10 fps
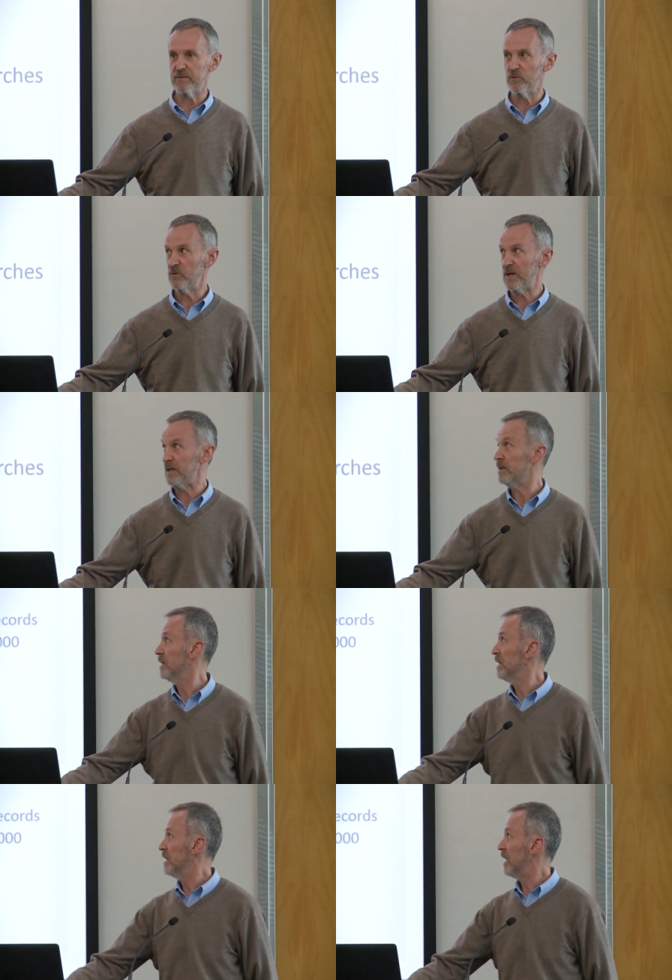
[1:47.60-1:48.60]
them already.
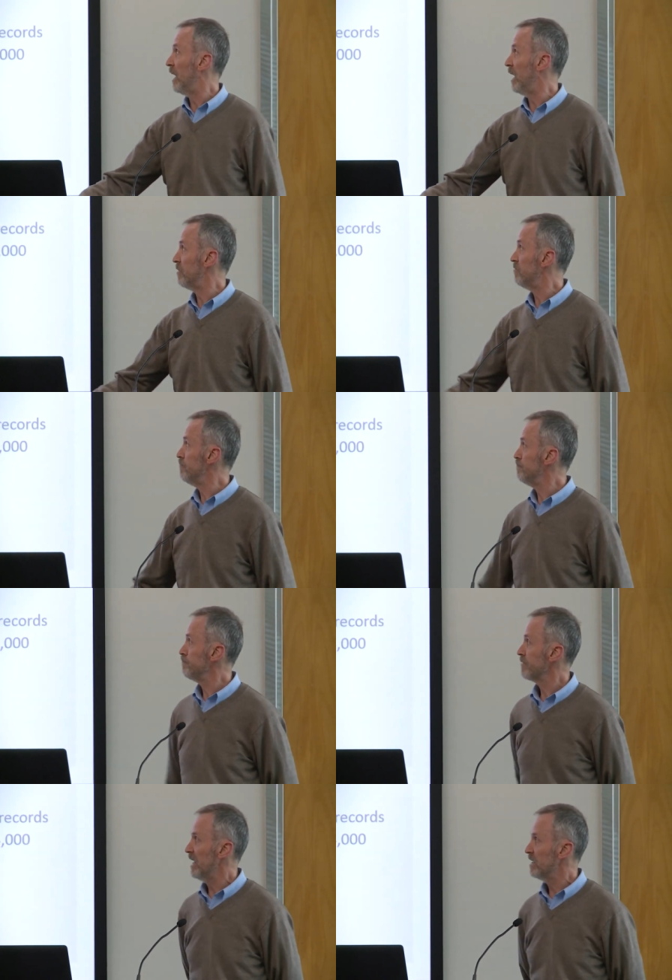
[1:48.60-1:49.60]
Um,
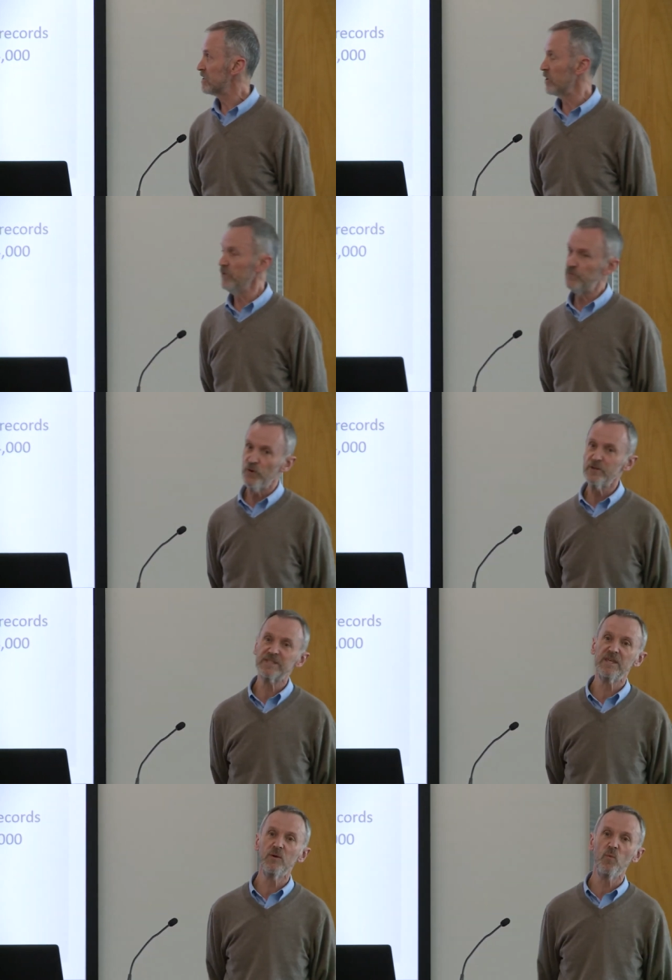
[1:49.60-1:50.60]
so the
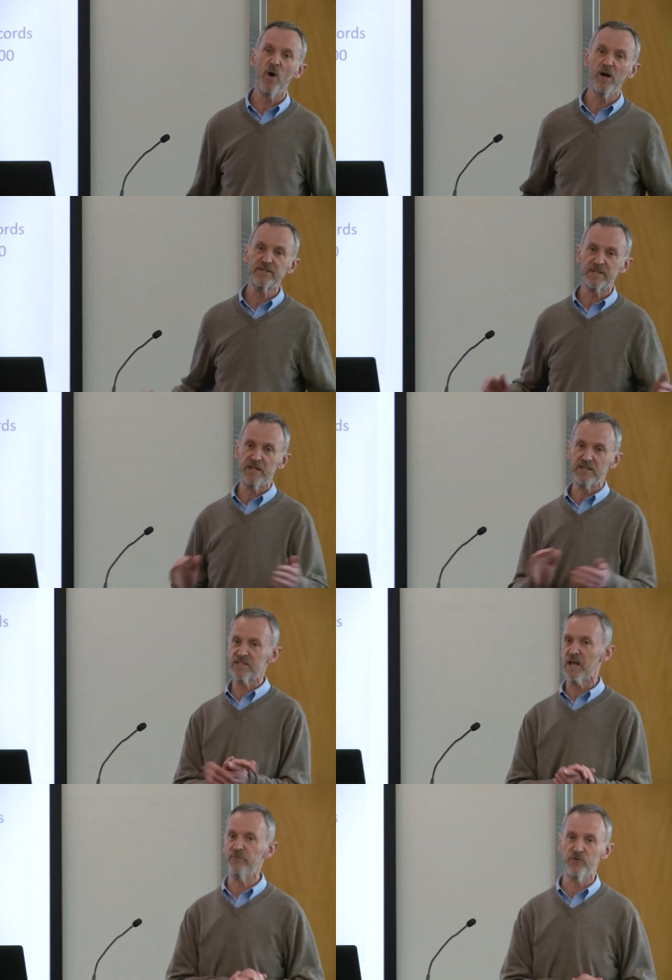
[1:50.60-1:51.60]
first thing was a
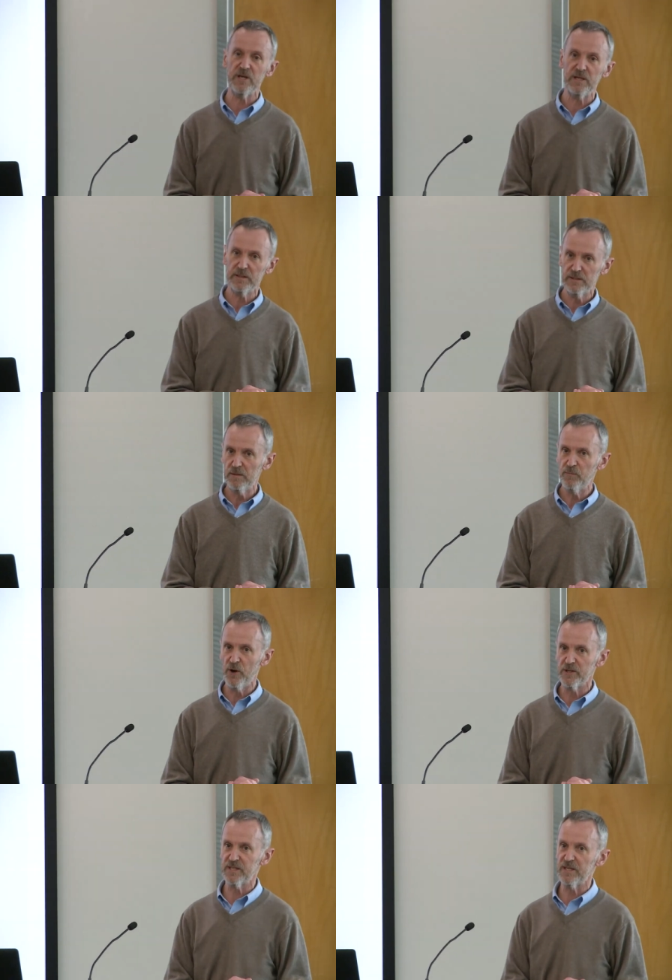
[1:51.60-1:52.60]
discovery
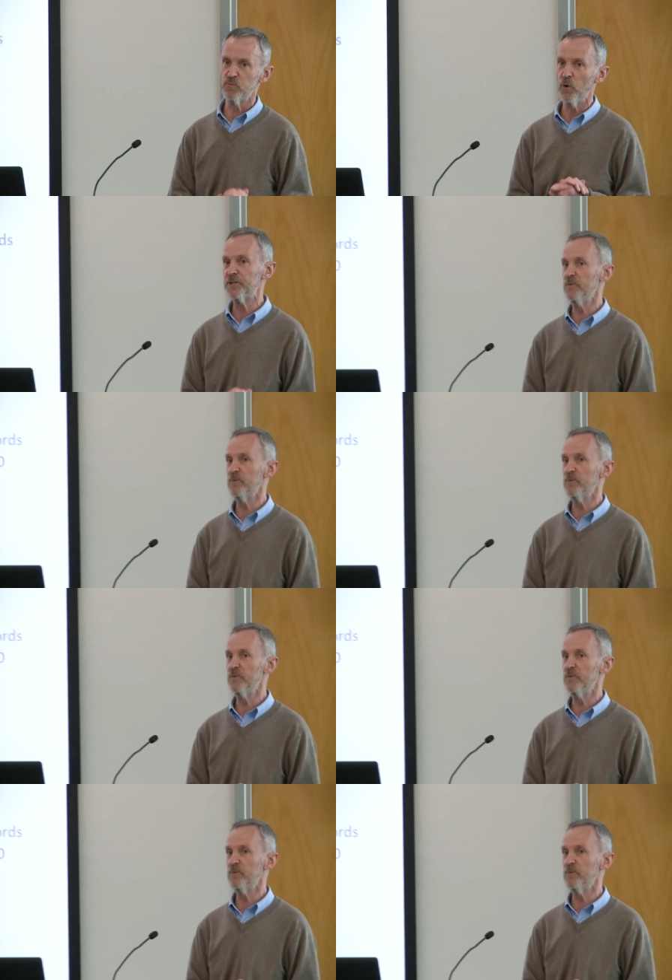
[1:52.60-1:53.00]
process. What do